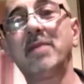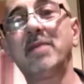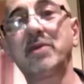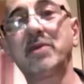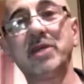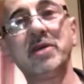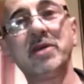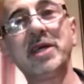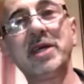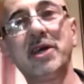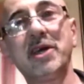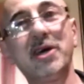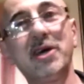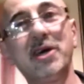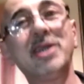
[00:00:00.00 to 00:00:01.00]
we're doing
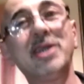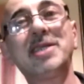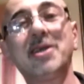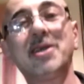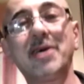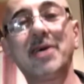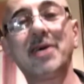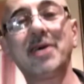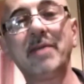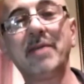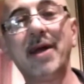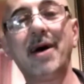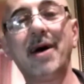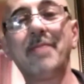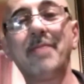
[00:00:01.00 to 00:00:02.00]
good, so keep it
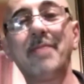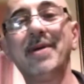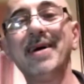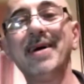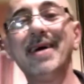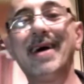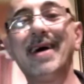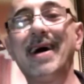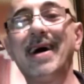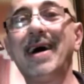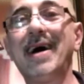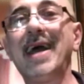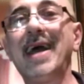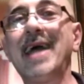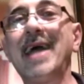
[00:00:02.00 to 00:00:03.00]
up.
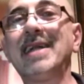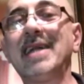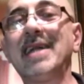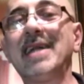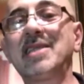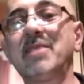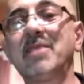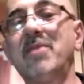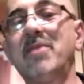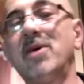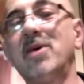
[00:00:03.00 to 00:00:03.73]
And let's support